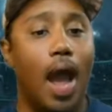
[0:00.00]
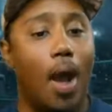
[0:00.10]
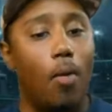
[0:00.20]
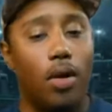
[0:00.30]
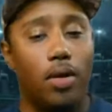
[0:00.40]
I
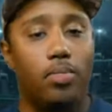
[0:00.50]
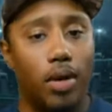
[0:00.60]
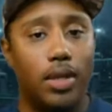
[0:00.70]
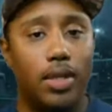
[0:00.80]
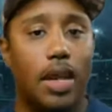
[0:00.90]
want to
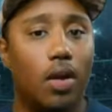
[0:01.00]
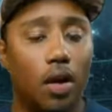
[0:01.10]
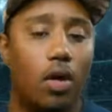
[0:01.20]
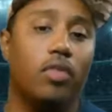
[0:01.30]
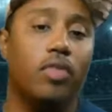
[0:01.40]
break down
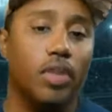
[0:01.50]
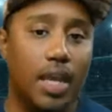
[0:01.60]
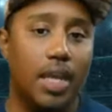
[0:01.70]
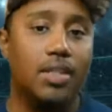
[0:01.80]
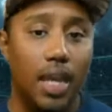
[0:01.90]
all of the
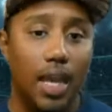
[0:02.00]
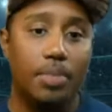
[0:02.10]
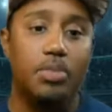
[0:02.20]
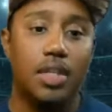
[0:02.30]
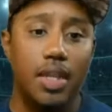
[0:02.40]
day's games
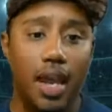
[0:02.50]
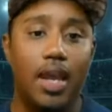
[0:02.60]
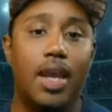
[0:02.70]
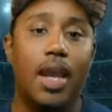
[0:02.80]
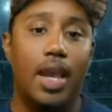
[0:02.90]
today
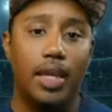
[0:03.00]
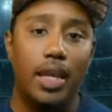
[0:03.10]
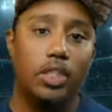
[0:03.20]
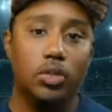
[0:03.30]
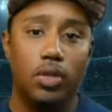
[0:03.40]
and get
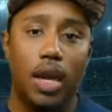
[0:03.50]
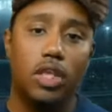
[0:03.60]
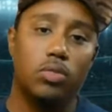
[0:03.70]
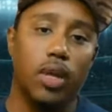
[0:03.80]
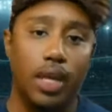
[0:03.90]
you guys
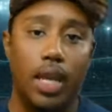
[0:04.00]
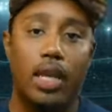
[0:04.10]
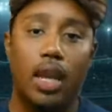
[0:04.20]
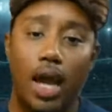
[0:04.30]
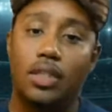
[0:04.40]
ready and
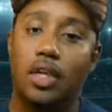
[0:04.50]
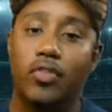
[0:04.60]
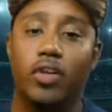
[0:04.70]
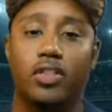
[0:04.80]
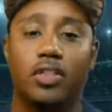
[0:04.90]
locked in for the
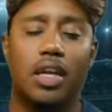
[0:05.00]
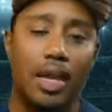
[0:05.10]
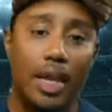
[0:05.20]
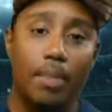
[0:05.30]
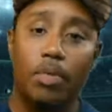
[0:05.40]
Sunday night
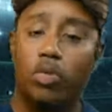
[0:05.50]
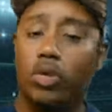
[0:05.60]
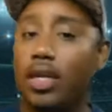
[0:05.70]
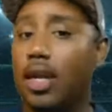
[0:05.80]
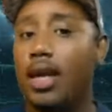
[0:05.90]
game between
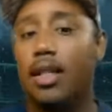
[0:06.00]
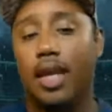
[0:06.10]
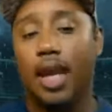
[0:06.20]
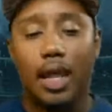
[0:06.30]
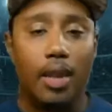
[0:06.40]
the
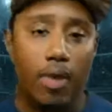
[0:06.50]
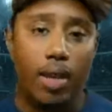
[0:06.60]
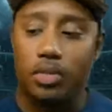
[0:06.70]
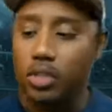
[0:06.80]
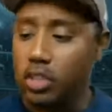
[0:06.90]
LA Rams and the
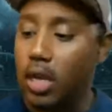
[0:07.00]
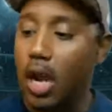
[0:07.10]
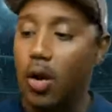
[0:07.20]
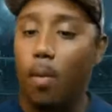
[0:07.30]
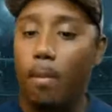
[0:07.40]
Chicago
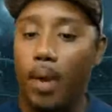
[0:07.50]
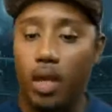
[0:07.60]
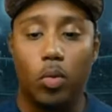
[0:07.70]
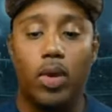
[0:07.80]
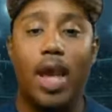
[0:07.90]
Bears. But we
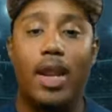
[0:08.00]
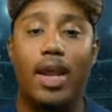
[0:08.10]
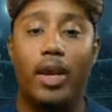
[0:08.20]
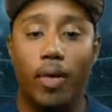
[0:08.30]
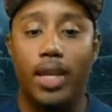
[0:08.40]
had a
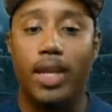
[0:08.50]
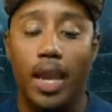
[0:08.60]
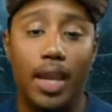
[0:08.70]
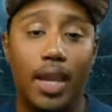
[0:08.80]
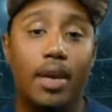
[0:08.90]
great day
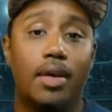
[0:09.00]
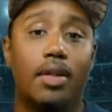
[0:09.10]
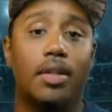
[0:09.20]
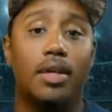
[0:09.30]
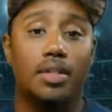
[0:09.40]

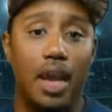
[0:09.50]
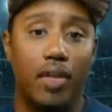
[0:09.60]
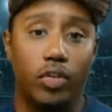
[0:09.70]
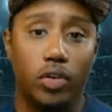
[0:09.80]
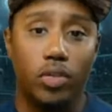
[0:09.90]
this
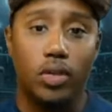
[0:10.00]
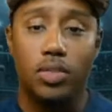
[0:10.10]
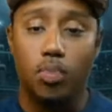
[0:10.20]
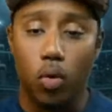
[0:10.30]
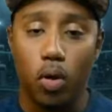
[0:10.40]
afternoon, this
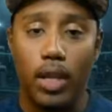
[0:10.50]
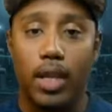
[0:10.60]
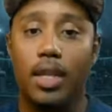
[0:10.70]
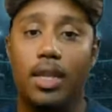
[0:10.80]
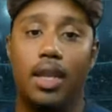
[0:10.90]
morning in
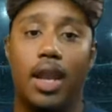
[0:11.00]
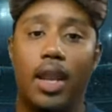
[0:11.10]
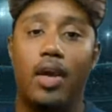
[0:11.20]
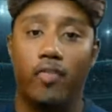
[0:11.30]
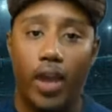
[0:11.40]
the
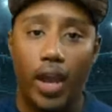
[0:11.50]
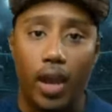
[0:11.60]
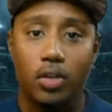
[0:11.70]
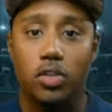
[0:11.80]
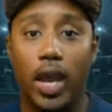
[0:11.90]
NFL. So,
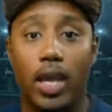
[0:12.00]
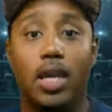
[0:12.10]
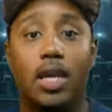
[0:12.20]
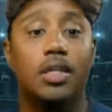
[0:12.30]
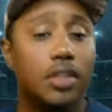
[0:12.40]
hey,
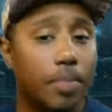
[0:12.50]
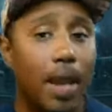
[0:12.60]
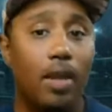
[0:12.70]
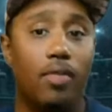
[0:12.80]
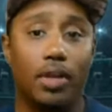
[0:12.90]
sit back and
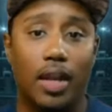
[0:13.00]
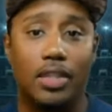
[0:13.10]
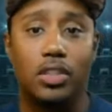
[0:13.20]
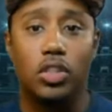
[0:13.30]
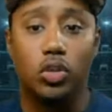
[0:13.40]
relax and
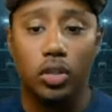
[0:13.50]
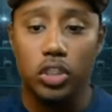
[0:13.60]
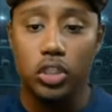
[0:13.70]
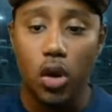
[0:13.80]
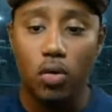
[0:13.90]
enjoy the
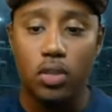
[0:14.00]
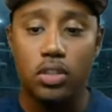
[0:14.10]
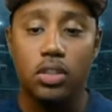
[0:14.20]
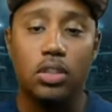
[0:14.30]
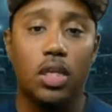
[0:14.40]
show. This is
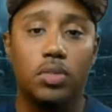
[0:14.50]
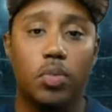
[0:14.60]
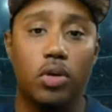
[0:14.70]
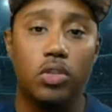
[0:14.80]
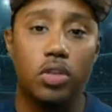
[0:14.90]
Clutch Sports
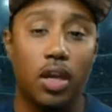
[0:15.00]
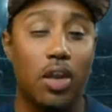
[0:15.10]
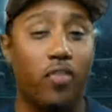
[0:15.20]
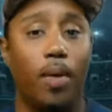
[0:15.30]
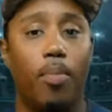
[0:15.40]
Talk NFL
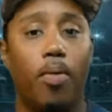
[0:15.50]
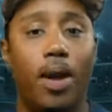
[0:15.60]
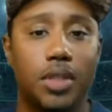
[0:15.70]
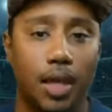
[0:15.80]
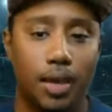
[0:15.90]

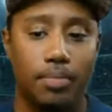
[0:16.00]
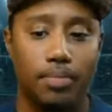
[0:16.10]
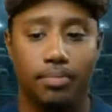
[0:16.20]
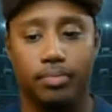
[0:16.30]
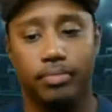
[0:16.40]
Primetime.
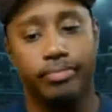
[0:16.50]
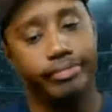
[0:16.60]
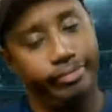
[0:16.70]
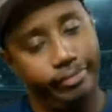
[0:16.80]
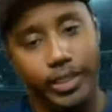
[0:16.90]

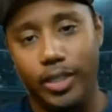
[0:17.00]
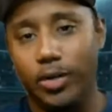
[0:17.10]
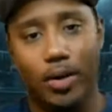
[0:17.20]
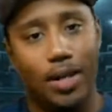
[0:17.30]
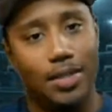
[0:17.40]
You know what I
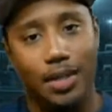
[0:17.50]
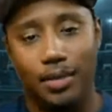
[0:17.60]
say.